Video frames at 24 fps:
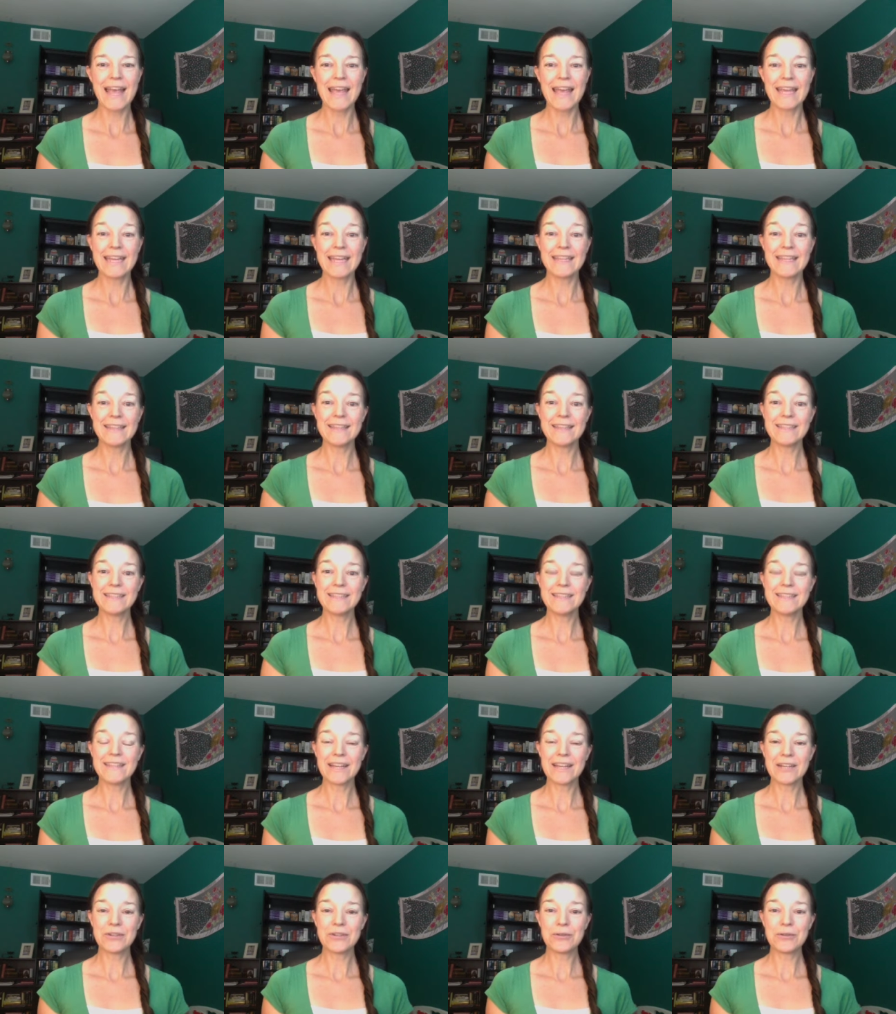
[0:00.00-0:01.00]
In this
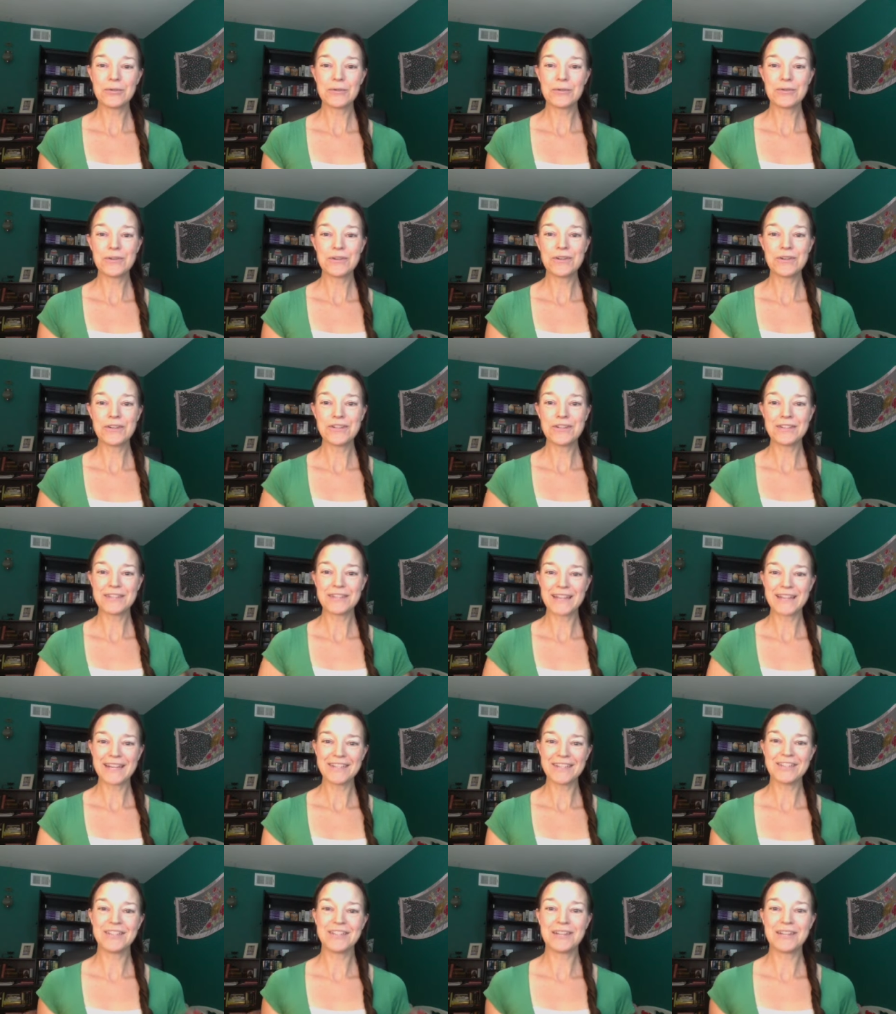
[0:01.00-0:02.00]
deck tour
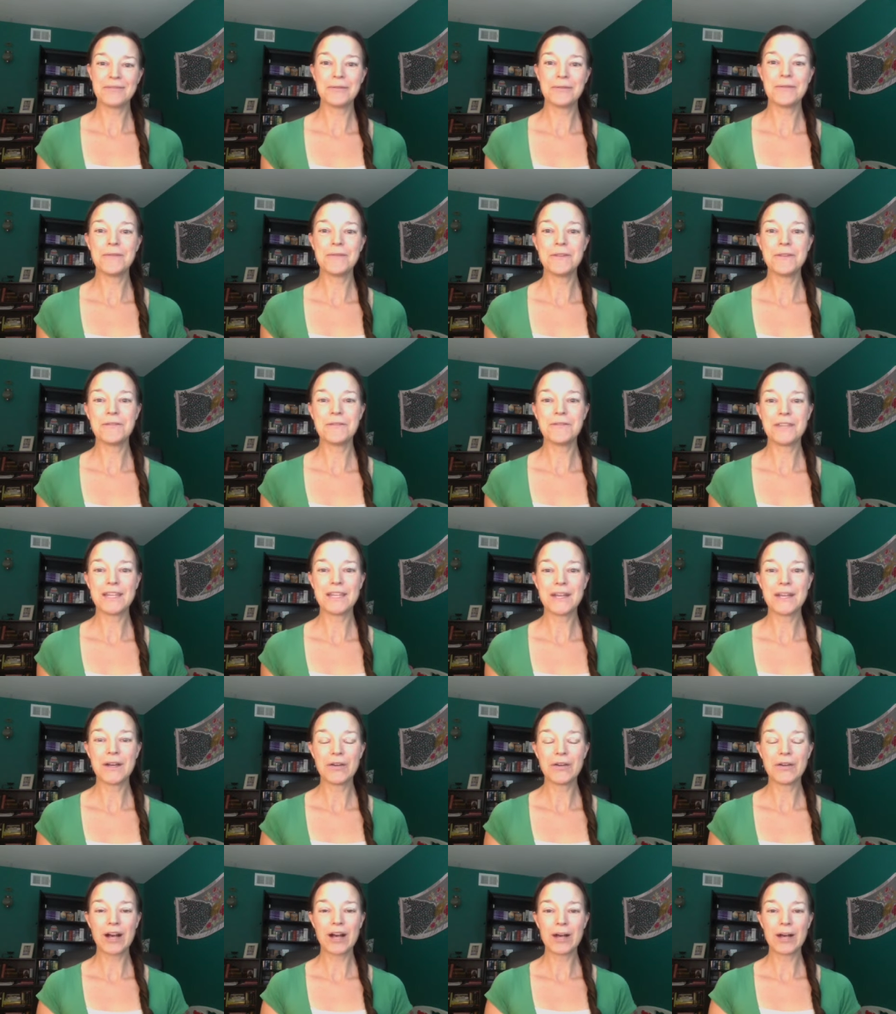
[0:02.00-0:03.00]
slash deck review
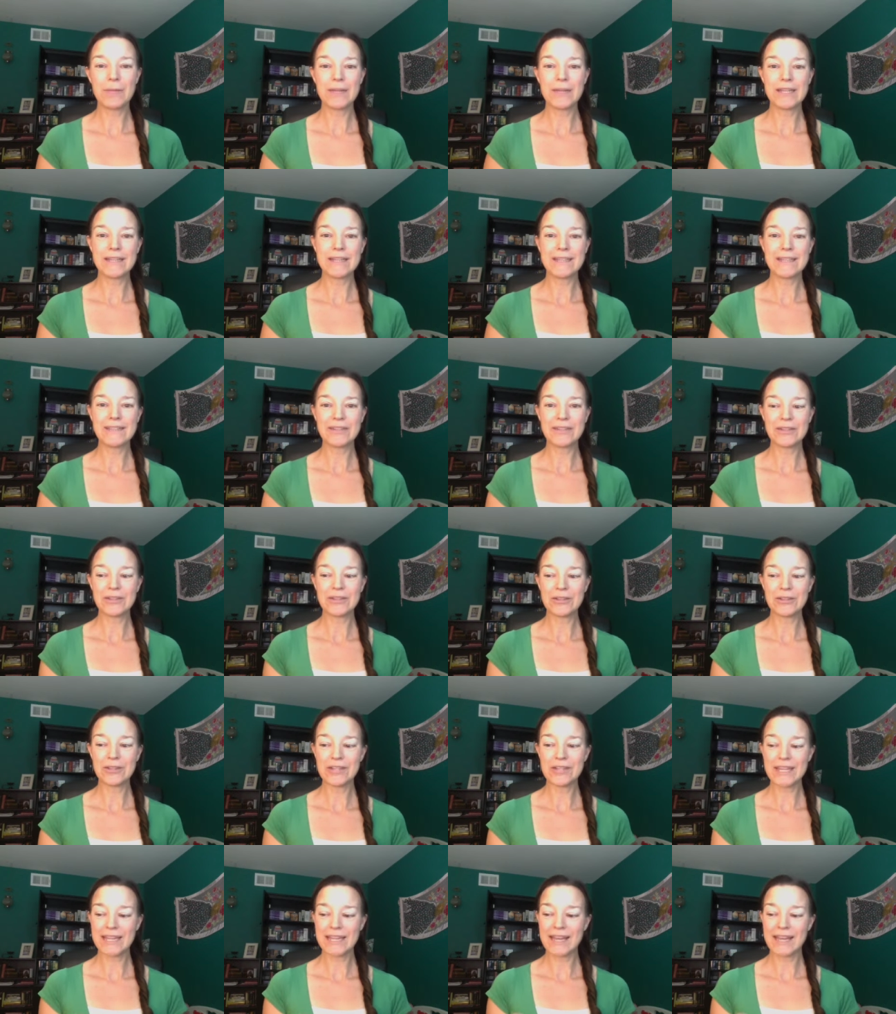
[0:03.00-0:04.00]
video, I'll be
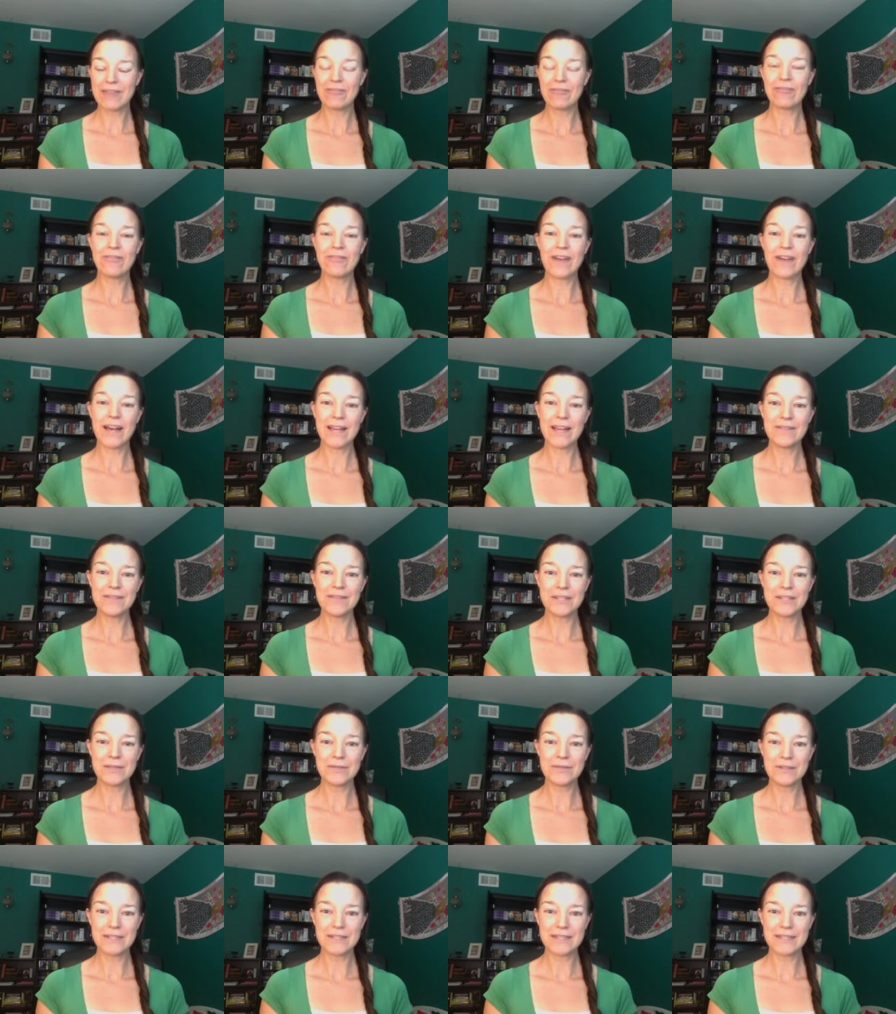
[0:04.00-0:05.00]
looking at five
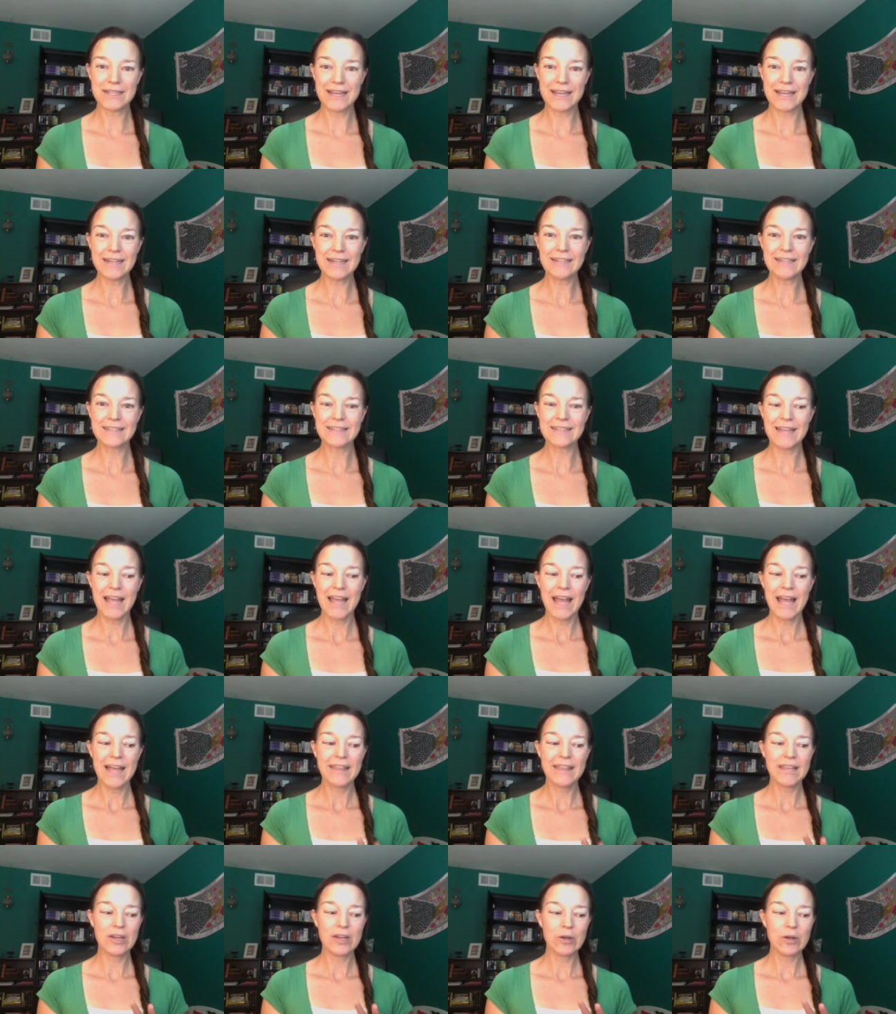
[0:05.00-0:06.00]
different decks
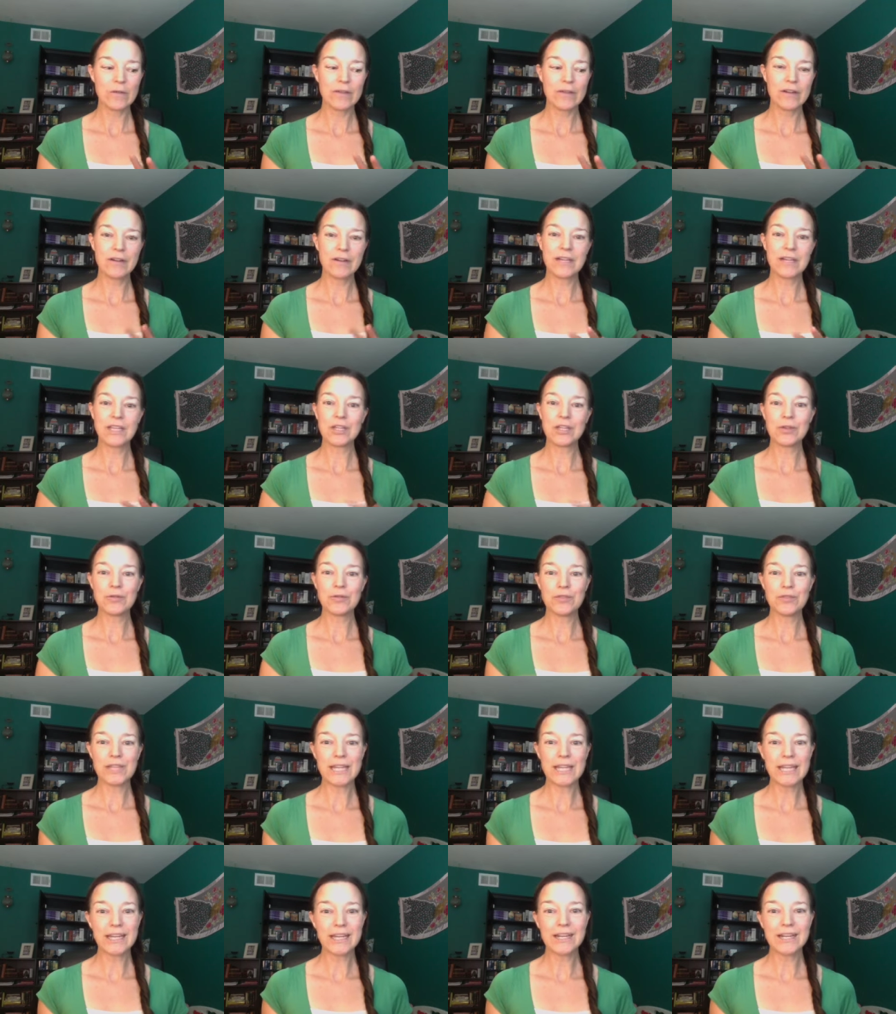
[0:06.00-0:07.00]
that are very
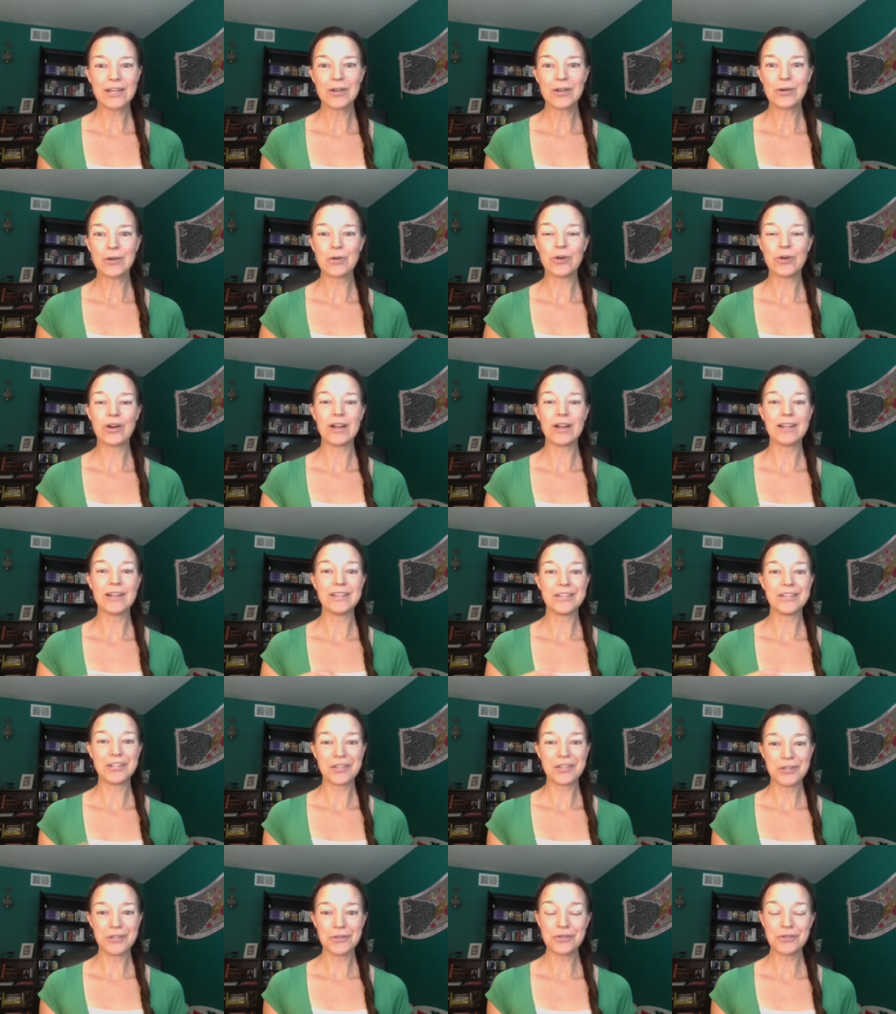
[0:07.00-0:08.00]
unique or
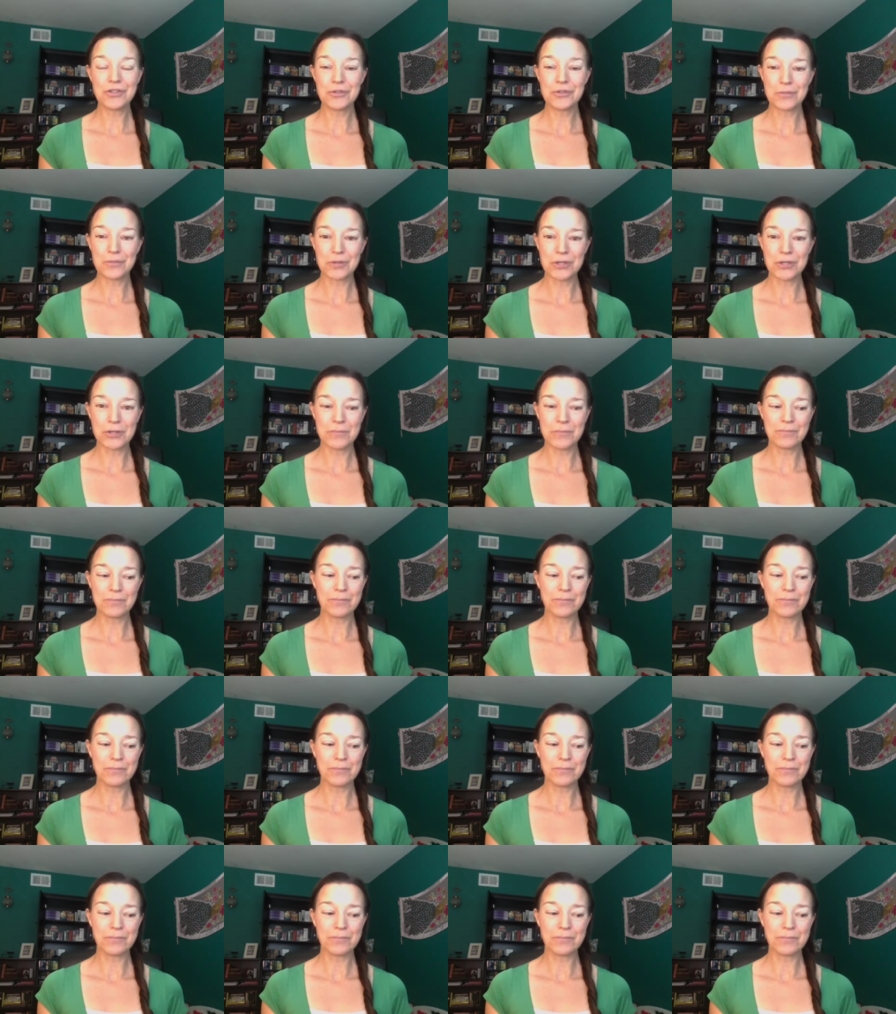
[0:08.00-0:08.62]
unusual.